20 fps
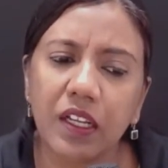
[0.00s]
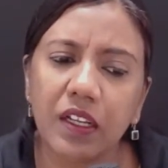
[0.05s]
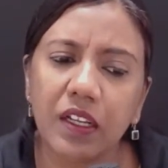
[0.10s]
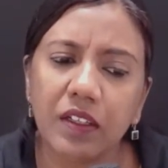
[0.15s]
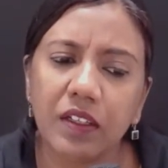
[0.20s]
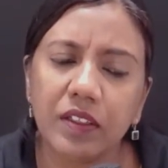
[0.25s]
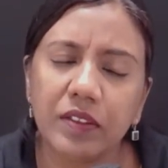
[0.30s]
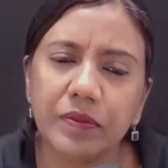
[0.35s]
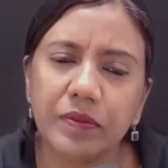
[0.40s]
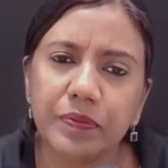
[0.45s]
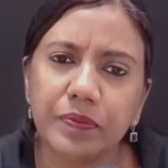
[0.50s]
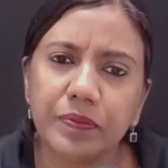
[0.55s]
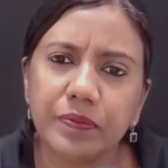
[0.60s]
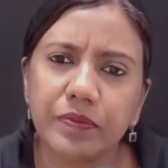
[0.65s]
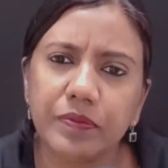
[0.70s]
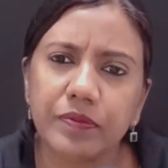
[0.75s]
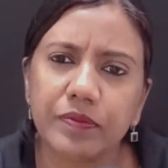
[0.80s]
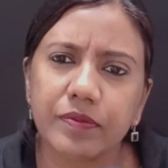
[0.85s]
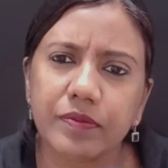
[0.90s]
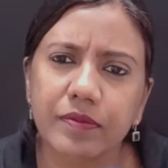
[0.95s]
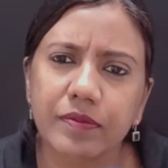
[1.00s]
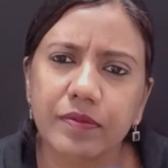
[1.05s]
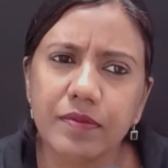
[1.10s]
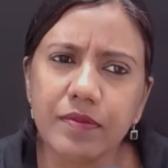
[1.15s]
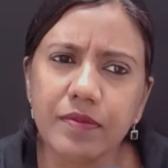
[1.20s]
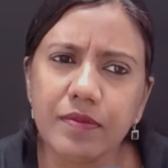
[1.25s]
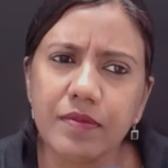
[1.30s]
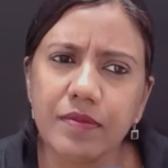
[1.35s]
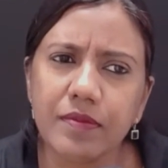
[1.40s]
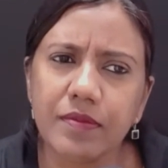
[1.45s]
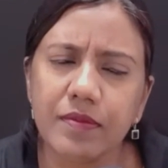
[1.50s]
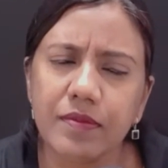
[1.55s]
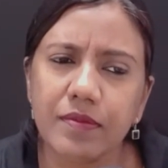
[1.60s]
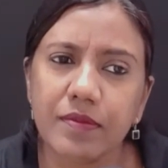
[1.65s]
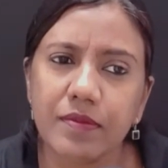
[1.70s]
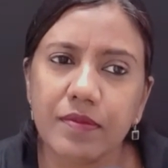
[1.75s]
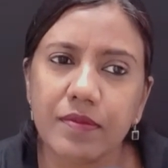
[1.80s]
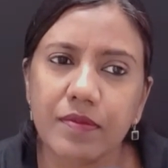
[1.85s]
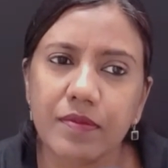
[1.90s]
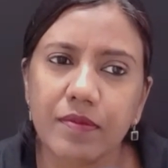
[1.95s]

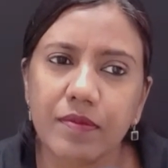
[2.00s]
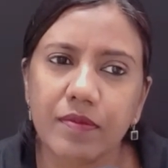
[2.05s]
(no one is talking)